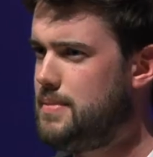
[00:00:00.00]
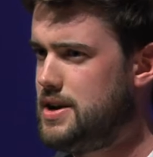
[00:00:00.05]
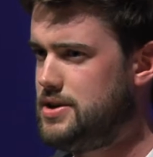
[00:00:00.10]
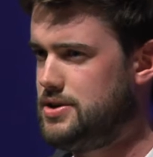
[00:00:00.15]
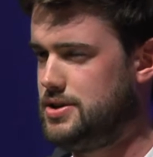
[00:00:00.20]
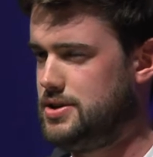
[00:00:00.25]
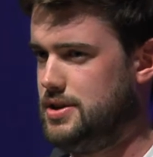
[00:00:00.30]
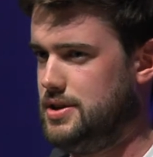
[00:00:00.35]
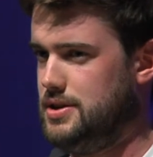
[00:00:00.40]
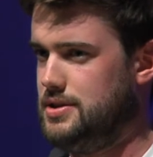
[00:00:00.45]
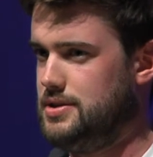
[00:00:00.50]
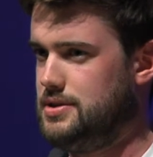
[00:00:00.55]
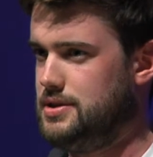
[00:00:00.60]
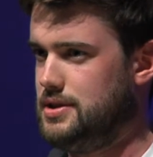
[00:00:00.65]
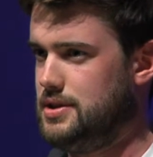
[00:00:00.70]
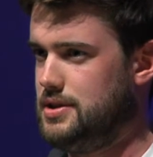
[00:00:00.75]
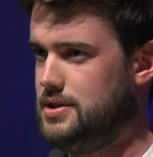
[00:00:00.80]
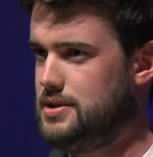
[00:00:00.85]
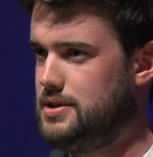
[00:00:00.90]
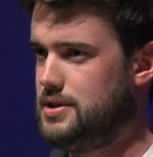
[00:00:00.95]
mentioned
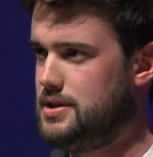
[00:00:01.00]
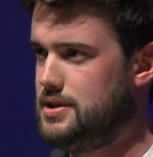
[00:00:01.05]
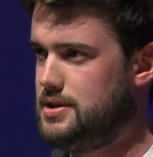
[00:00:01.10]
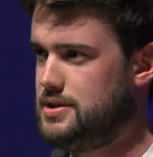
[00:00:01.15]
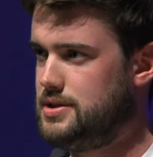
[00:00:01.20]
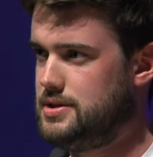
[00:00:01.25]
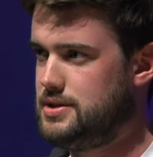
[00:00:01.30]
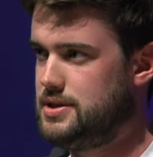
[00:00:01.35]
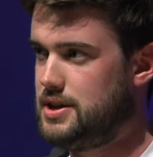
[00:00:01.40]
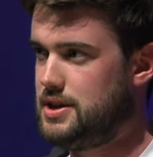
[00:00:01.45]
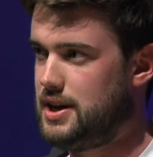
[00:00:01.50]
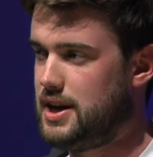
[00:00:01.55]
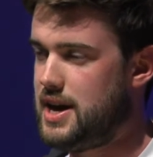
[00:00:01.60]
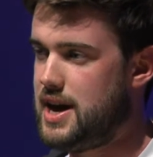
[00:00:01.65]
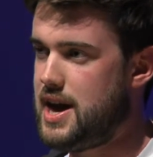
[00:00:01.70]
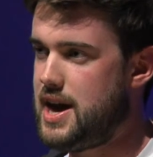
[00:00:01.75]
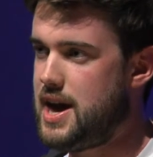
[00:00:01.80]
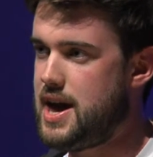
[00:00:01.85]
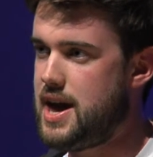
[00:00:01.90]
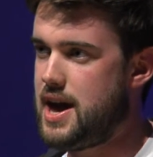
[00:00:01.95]
that
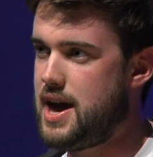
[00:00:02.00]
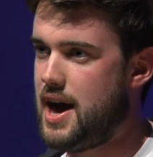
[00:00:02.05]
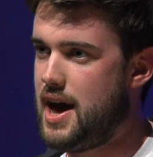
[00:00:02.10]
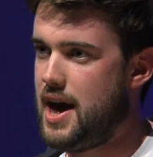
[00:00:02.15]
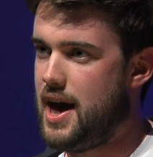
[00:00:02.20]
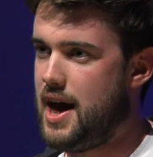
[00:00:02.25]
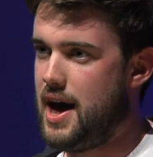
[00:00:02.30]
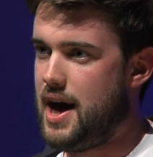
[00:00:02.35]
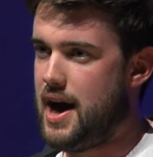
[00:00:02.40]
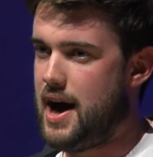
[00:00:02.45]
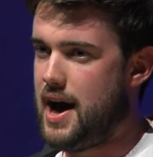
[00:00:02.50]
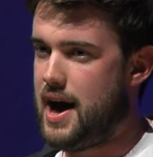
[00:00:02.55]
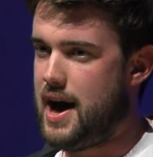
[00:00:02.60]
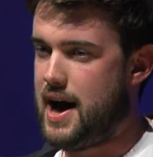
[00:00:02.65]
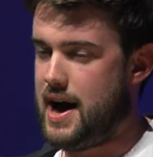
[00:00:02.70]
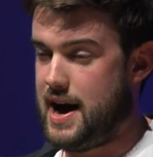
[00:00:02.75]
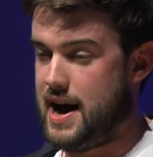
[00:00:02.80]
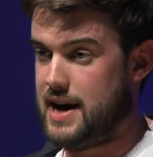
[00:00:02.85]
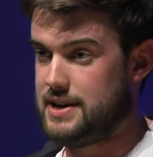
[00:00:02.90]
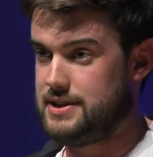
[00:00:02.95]
he
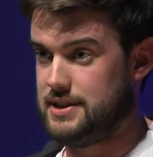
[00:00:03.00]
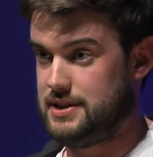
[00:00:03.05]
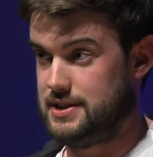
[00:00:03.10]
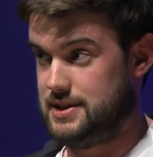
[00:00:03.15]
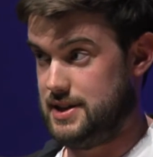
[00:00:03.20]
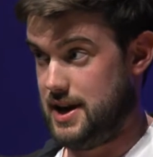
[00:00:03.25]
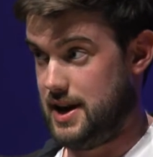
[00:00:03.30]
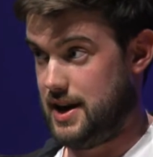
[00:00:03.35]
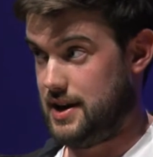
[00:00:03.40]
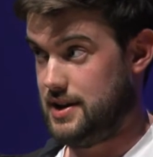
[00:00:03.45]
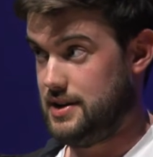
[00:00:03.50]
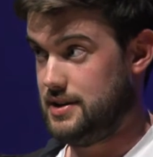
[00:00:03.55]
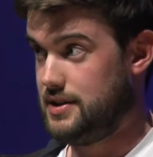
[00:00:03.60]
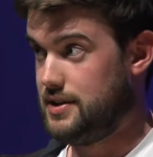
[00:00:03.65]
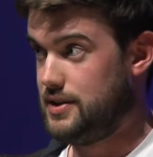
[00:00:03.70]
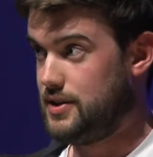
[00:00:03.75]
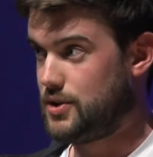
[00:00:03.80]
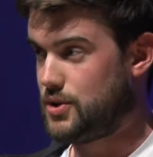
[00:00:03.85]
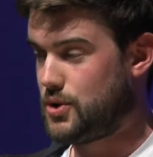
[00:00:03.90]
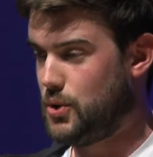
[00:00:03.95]
had a thing
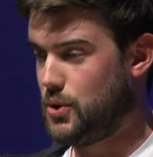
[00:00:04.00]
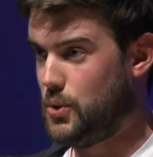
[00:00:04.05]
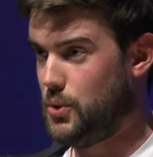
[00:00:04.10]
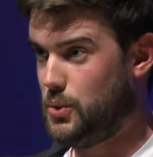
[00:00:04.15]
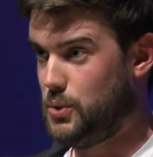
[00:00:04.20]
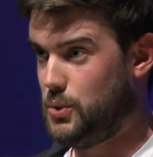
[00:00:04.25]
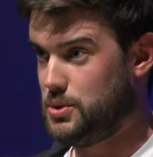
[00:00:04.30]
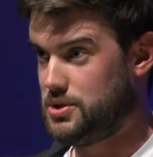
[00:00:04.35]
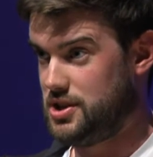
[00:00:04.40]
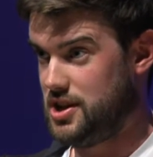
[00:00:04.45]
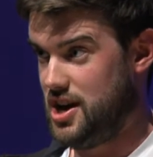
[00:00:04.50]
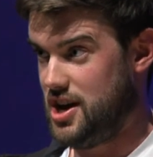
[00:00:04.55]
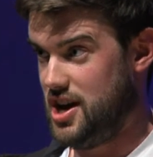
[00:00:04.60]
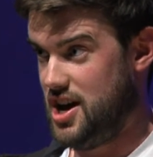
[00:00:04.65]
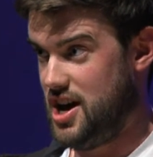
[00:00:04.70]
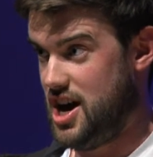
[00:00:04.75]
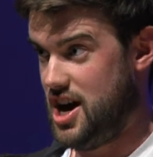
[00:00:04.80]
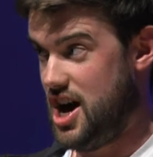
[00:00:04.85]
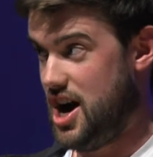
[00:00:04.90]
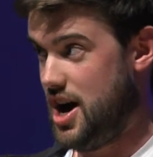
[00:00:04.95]
called
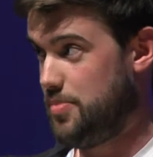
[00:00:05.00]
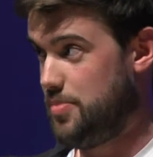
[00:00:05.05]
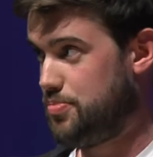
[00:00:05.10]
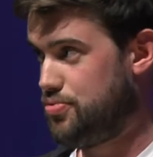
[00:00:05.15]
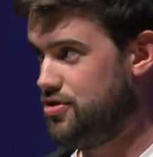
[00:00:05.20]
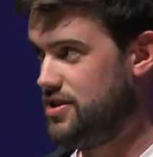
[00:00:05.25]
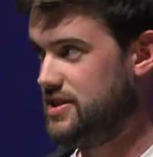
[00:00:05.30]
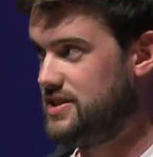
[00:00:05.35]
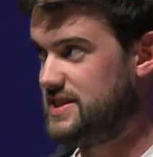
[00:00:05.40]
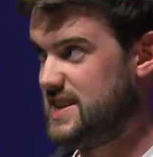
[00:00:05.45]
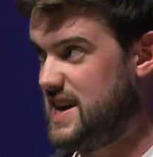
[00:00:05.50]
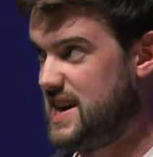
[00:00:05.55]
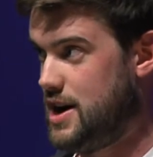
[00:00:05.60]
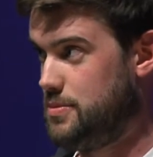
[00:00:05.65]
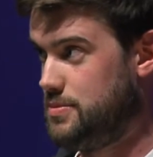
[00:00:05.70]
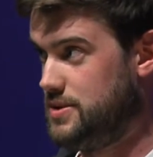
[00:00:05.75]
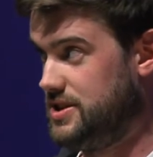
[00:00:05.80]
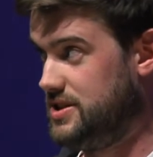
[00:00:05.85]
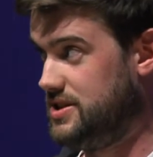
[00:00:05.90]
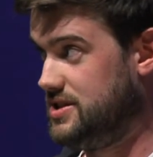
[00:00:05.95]
a Prince
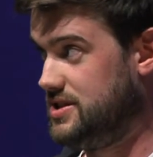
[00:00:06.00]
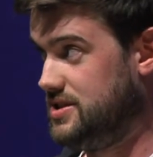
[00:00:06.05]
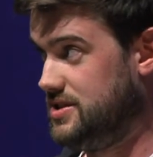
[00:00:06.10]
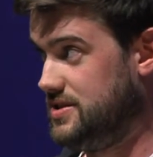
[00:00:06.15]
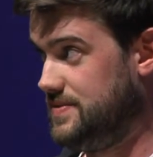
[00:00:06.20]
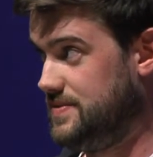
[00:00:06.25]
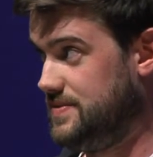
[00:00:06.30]
Albert.